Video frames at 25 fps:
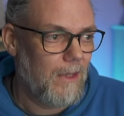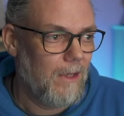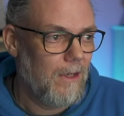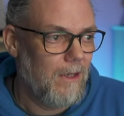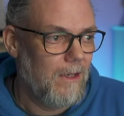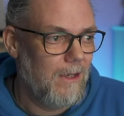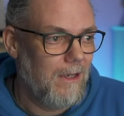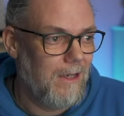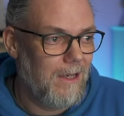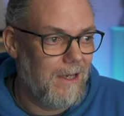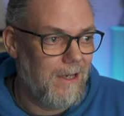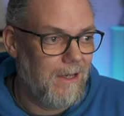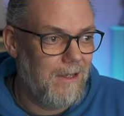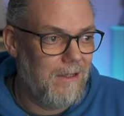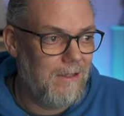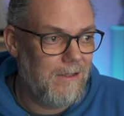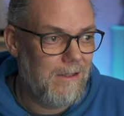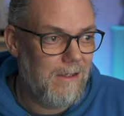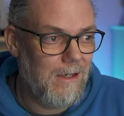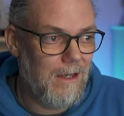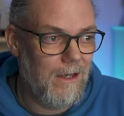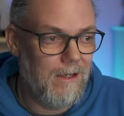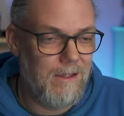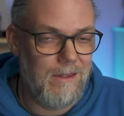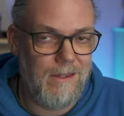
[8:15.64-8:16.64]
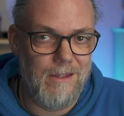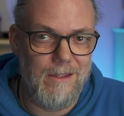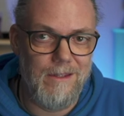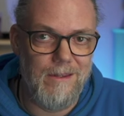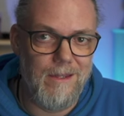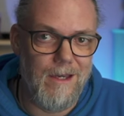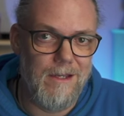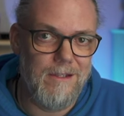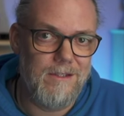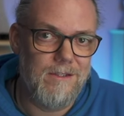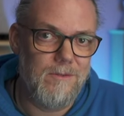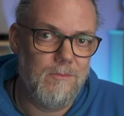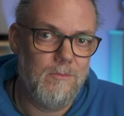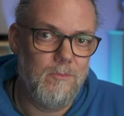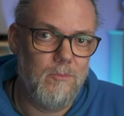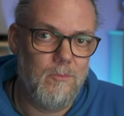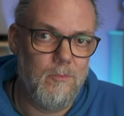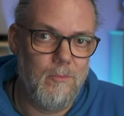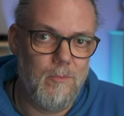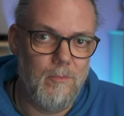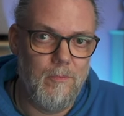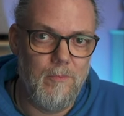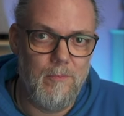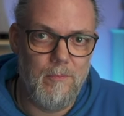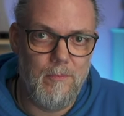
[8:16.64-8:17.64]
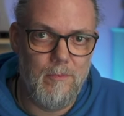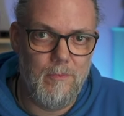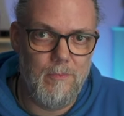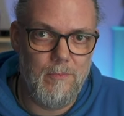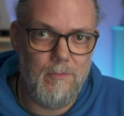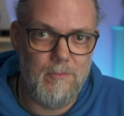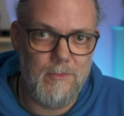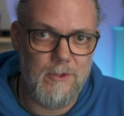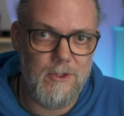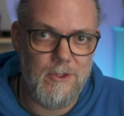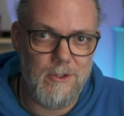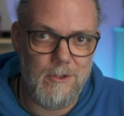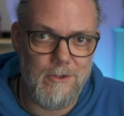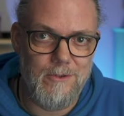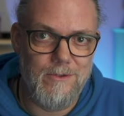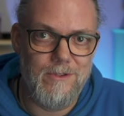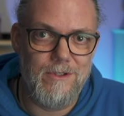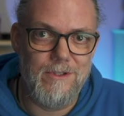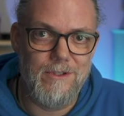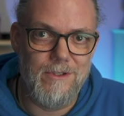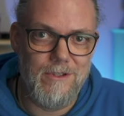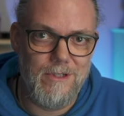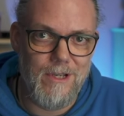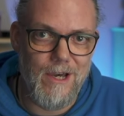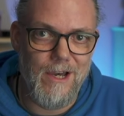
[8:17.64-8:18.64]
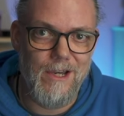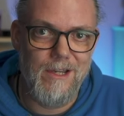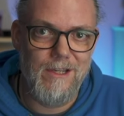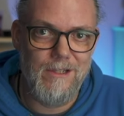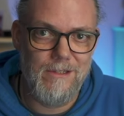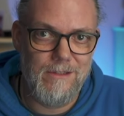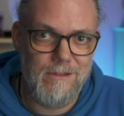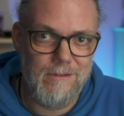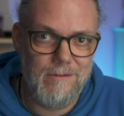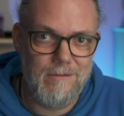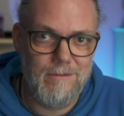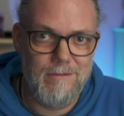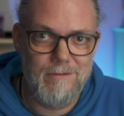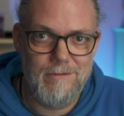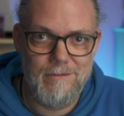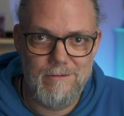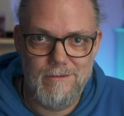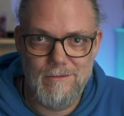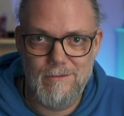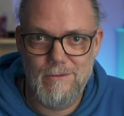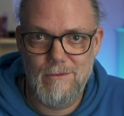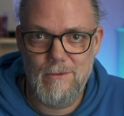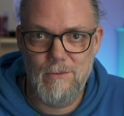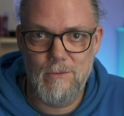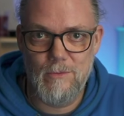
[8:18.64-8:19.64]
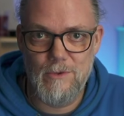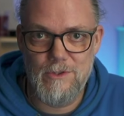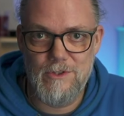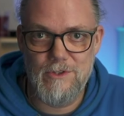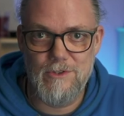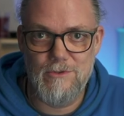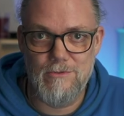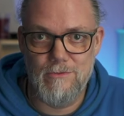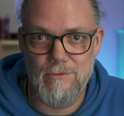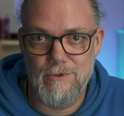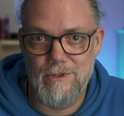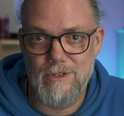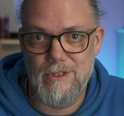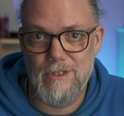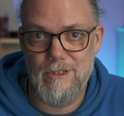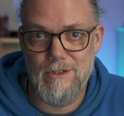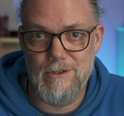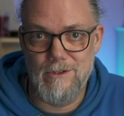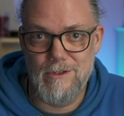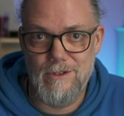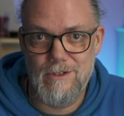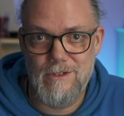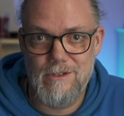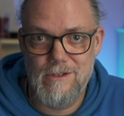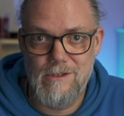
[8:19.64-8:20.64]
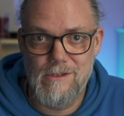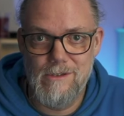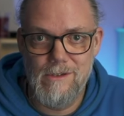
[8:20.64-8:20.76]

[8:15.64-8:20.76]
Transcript: again, I think that's due to the diet, which is really good.